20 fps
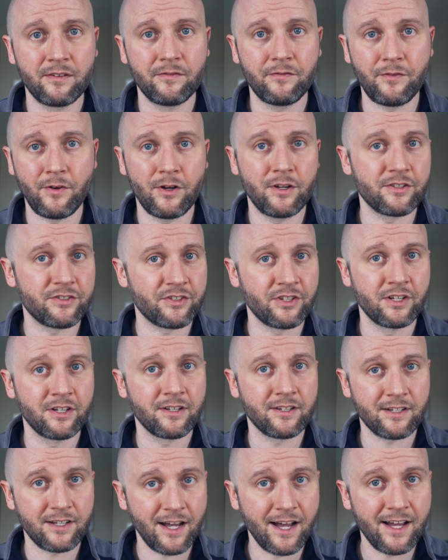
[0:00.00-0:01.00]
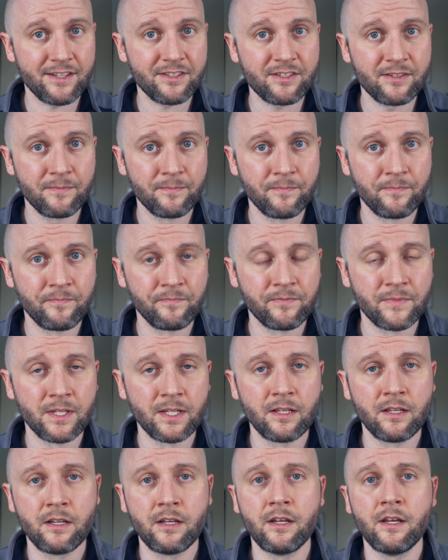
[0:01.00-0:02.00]
false gods.
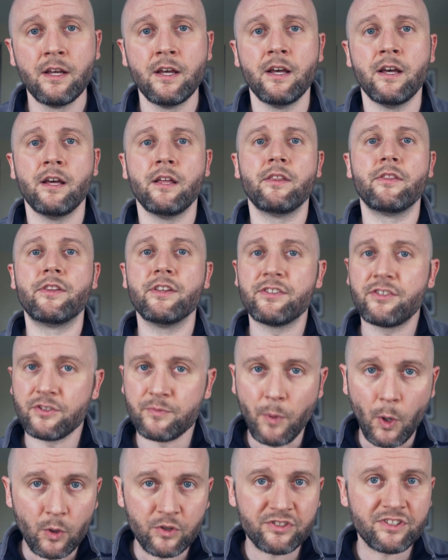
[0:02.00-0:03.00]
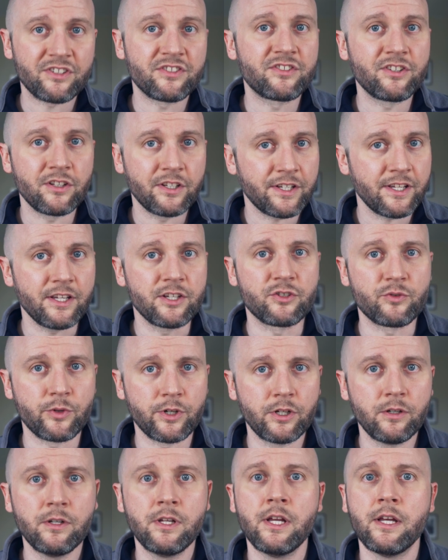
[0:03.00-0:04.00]
This is post-exilic
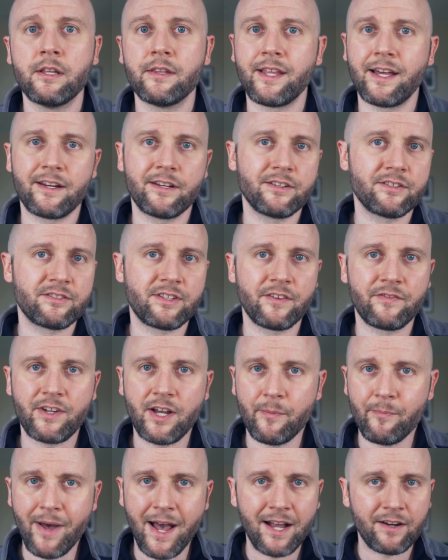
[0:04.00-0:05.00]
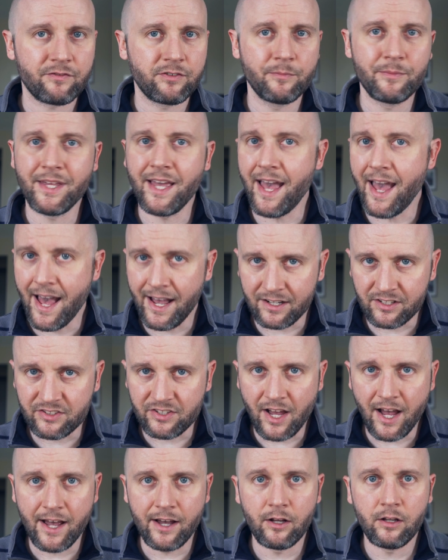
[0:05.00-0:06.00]
Israel. That is, they've come back from the
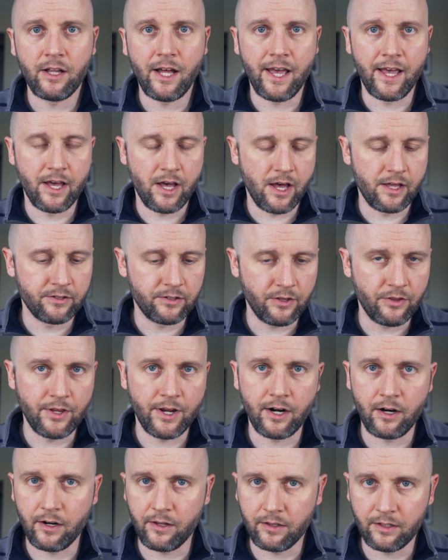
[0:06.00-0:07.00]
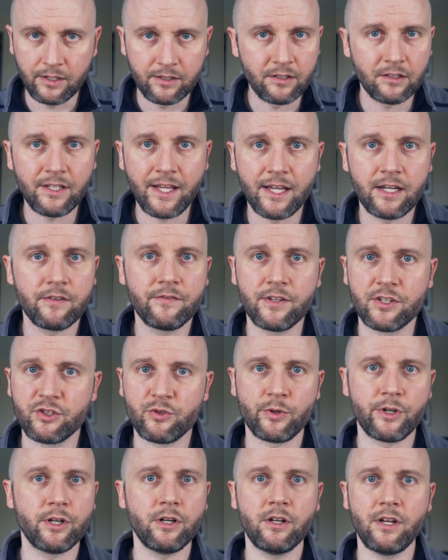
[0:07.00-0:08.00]
exile and they're in the land of
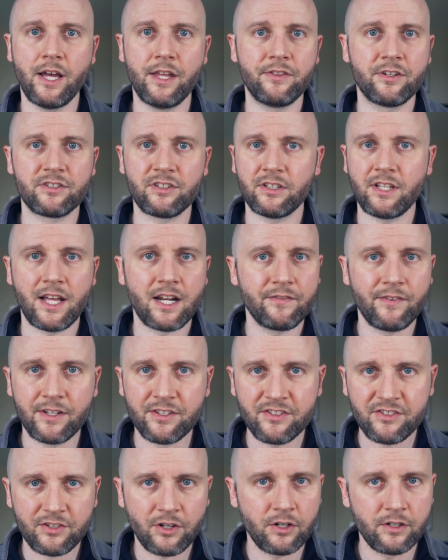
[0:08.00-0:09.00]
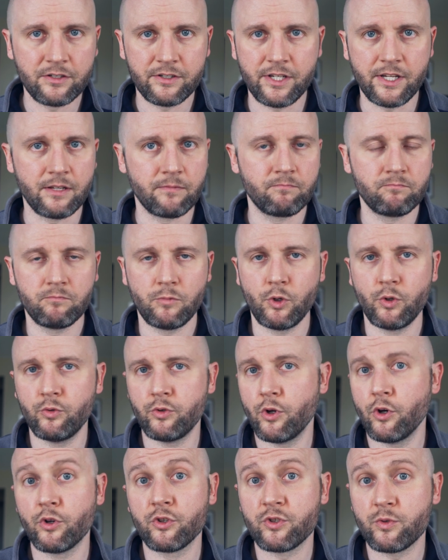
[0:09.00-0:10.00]
Israel, and there's a lot of uncertainty. Who
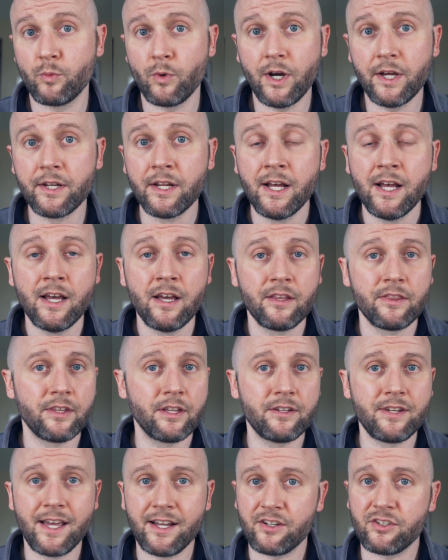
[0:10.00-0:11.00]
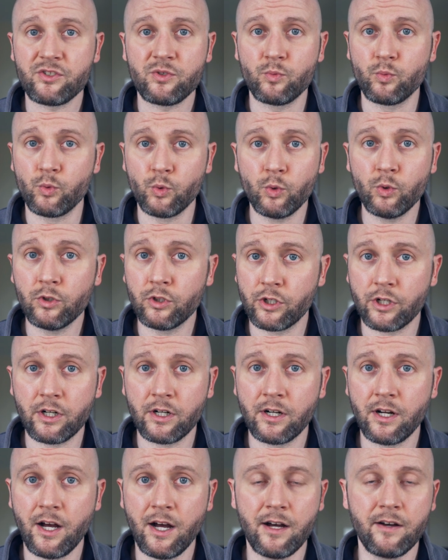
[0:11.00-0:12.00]
knows what the next
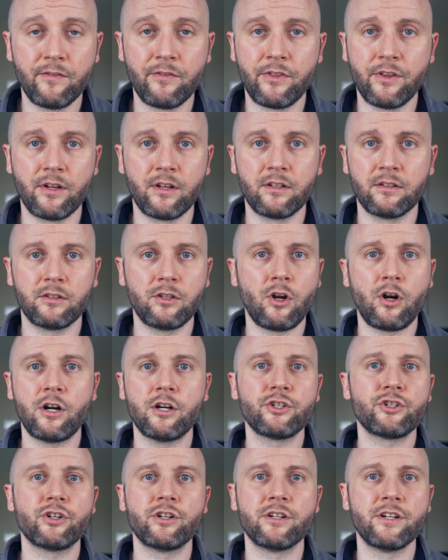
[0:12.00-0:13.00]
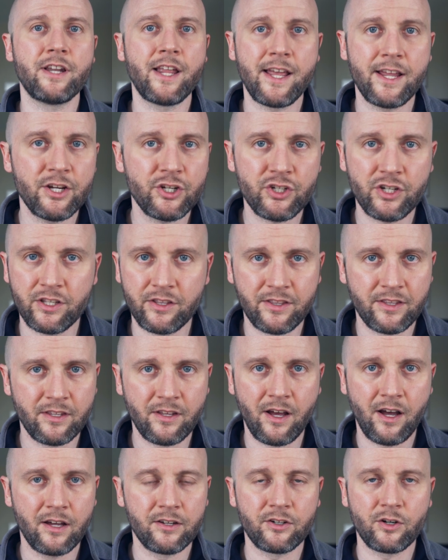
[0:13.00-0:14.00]
ruler of the larger nation
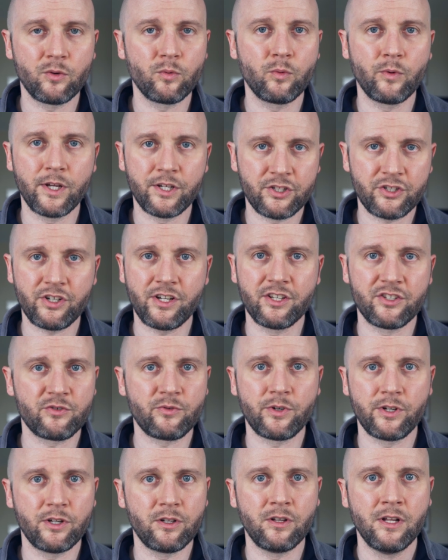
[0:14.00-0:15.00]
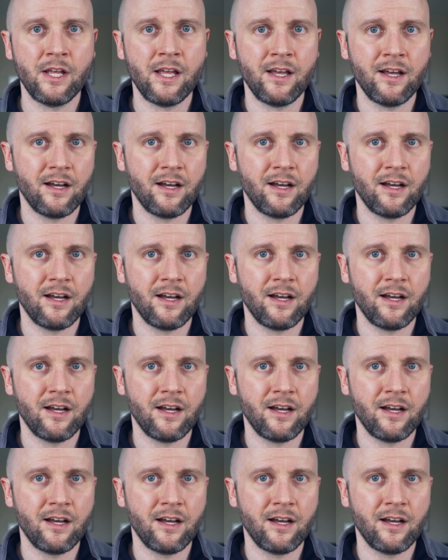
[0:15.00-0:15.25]
under which Israel